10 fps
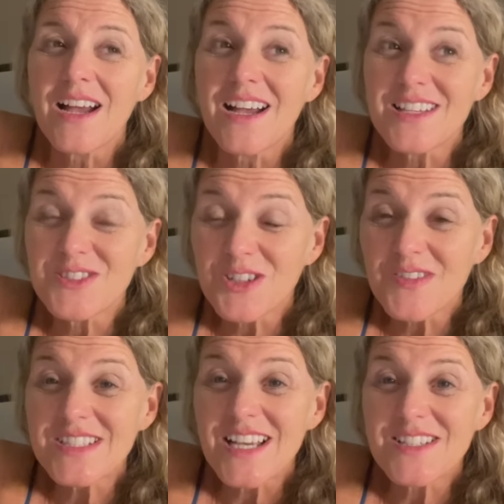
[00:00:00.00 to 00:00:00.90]
as
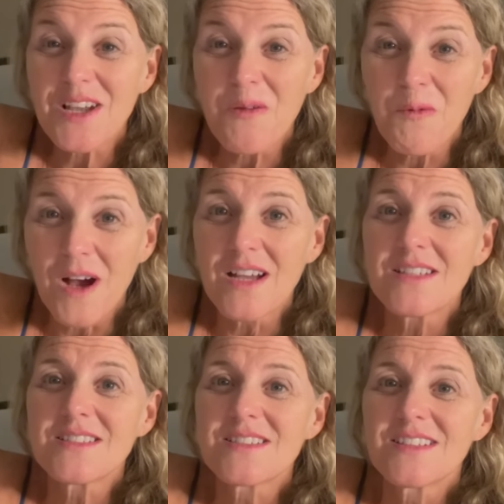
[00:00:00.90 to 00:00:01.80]
nervous as I
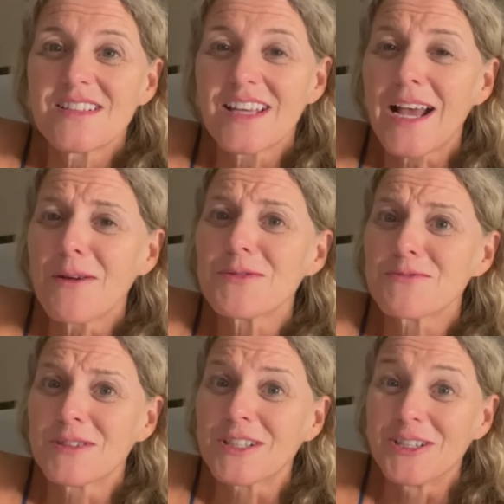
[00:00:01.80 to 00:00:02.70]
was, like I was
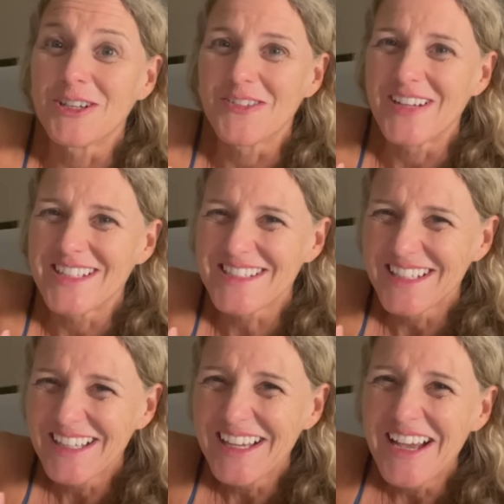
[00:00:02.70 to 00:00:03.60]
really nervous.
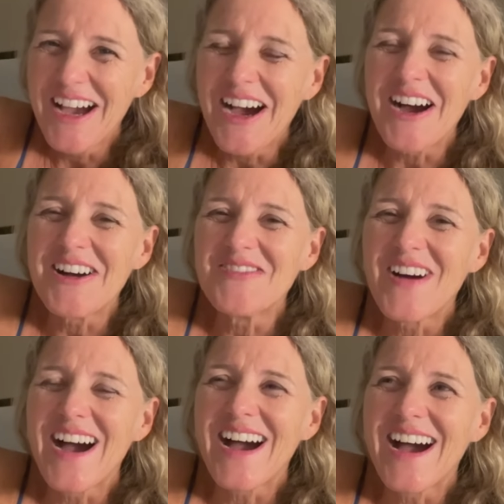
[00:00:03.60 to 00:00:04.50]

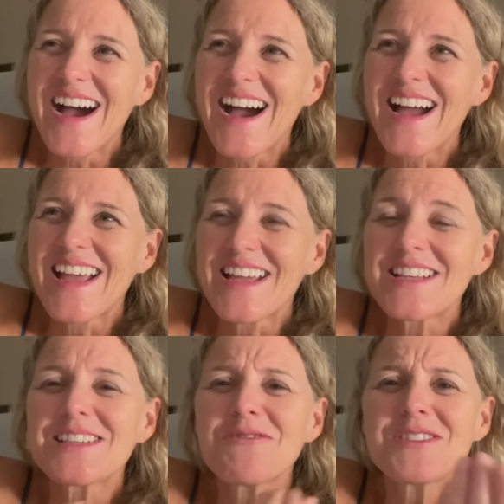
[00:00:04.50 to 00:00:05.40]

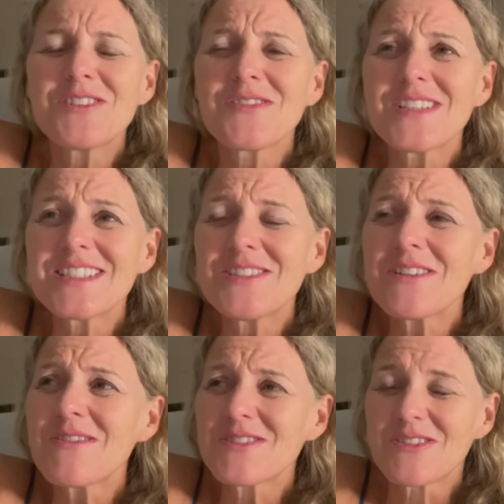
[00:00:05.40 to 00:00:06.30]
Because I was nervous, you know
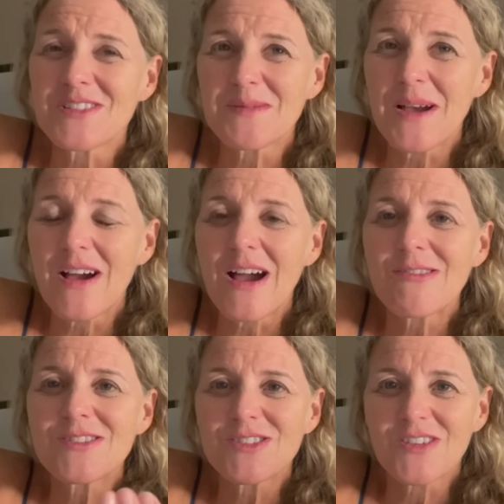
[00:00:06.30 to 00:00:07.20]
what I was nervous about? I
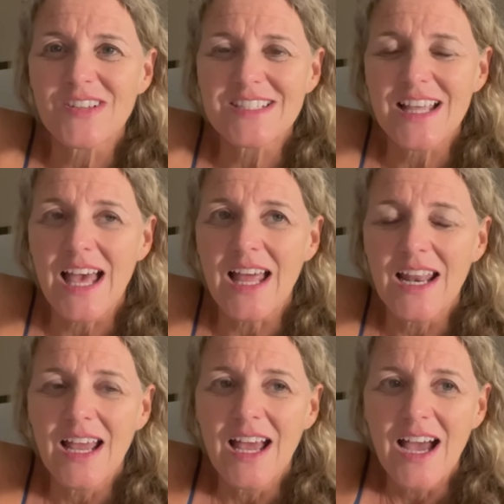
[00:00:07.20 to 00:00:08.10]
was nervous that
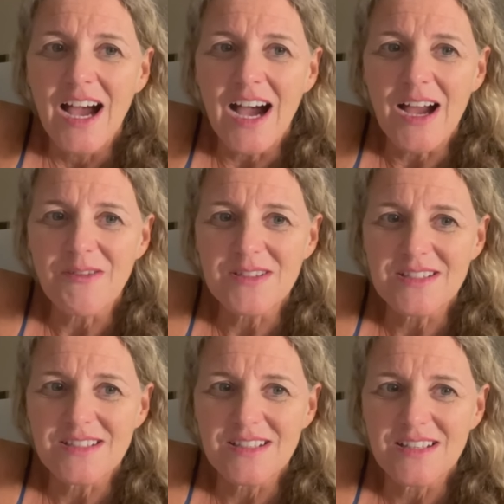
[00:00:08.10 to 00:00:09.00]
I
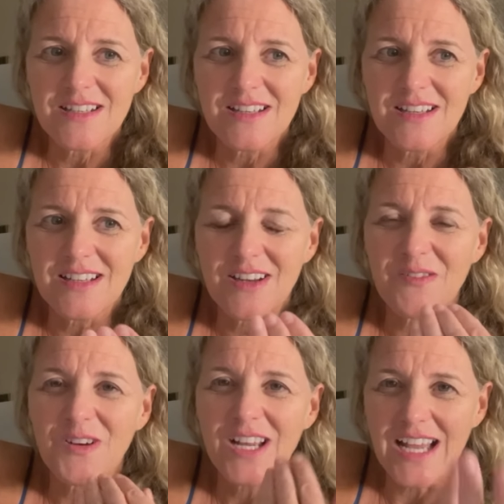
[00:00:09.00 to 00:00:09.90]
was gonna
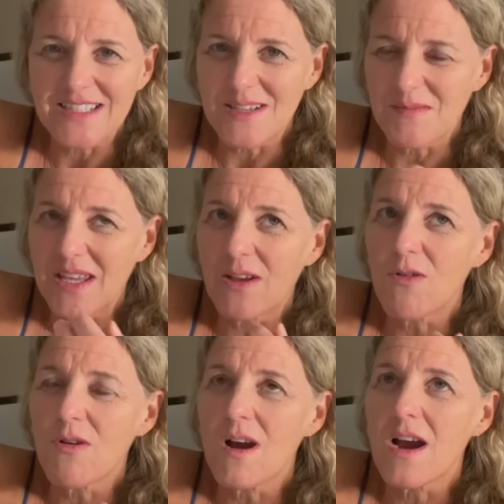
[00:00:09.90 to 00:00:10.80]
forget something
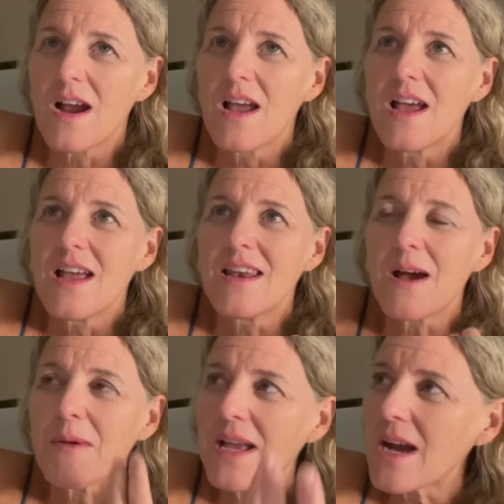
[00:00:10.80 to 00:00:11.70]
or not
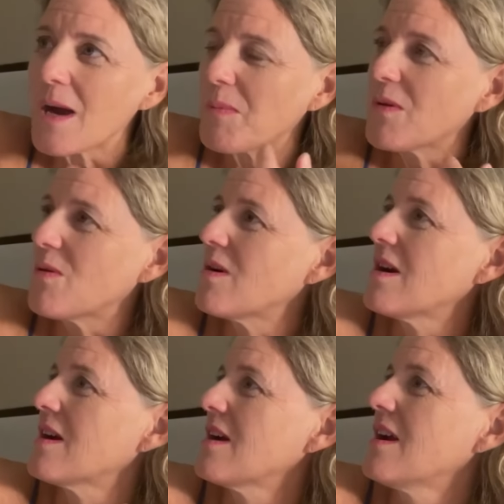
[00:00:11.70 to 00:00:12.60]
wake up
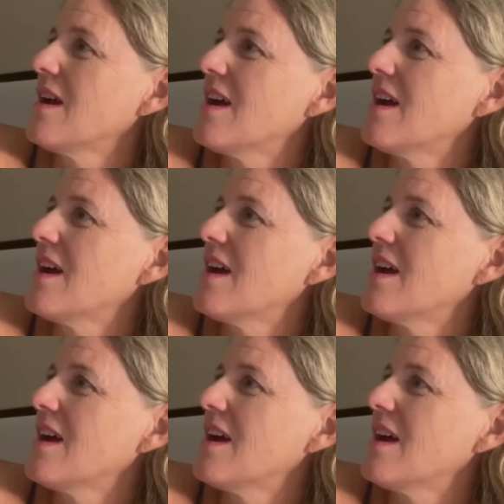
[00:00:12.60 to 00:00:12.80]
or